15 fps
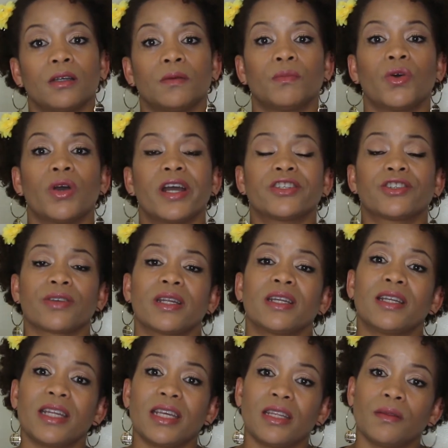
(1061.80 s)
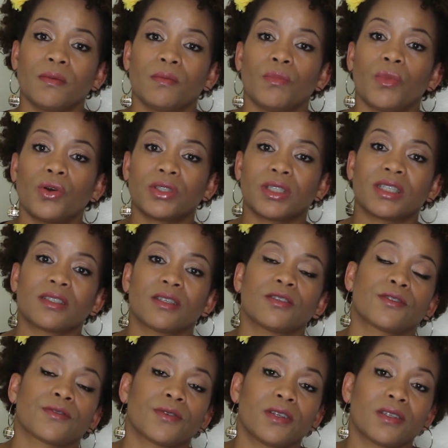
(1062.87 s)
more adrenaline, more
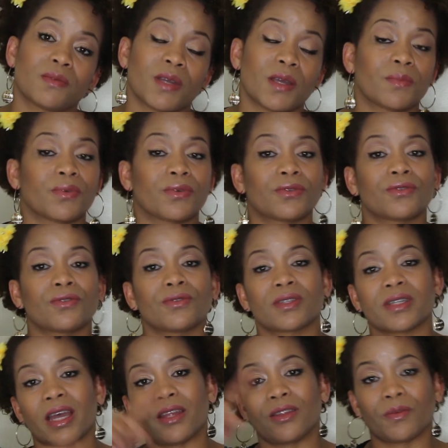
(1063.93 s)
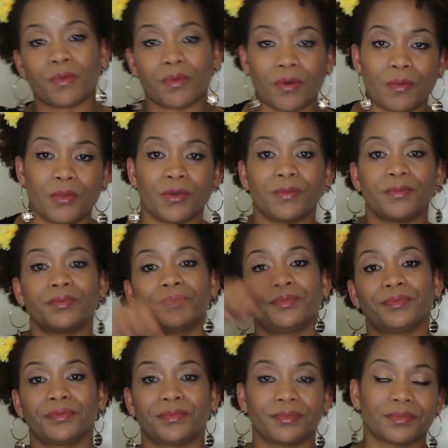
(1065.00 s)
testosterone is being produced, and the problem
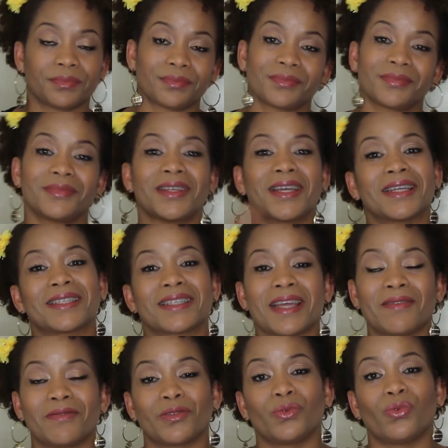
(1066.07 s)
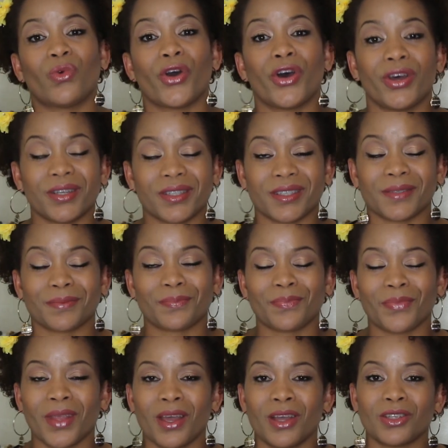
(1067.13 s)
gets even worse.
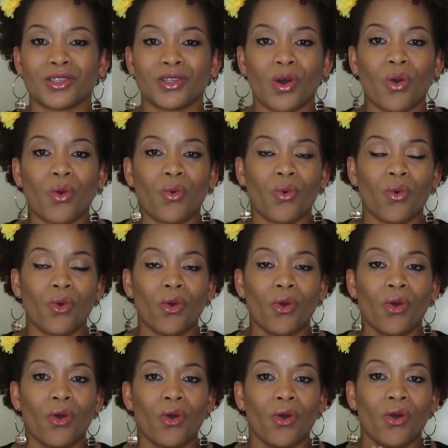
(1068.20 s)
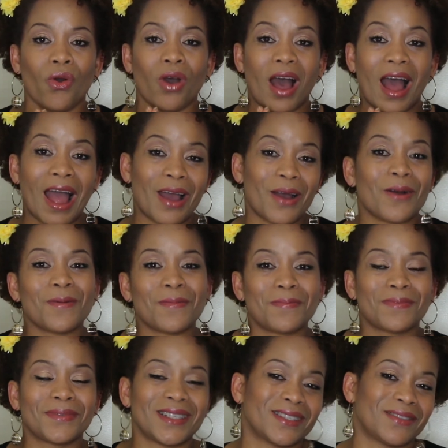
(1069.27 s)
So I
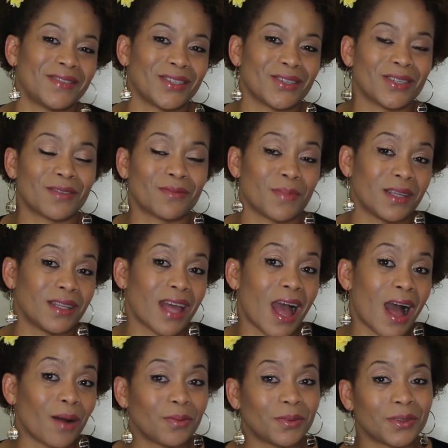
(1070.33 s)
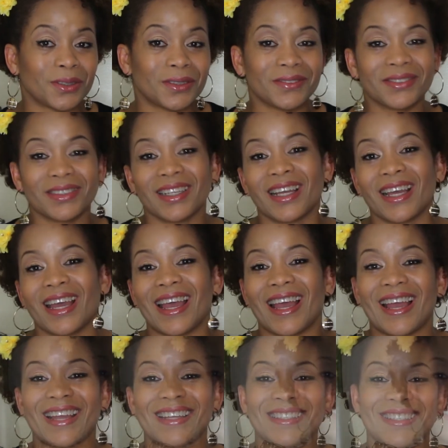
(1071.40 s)
hope this video has been helpful,
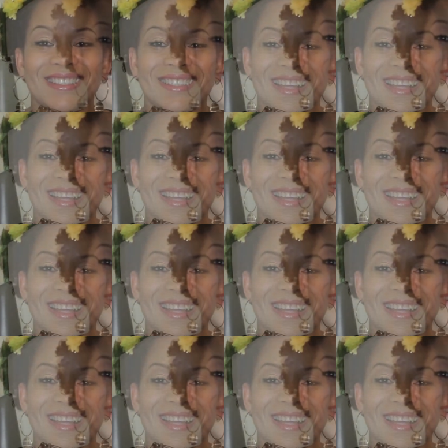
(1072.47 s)
and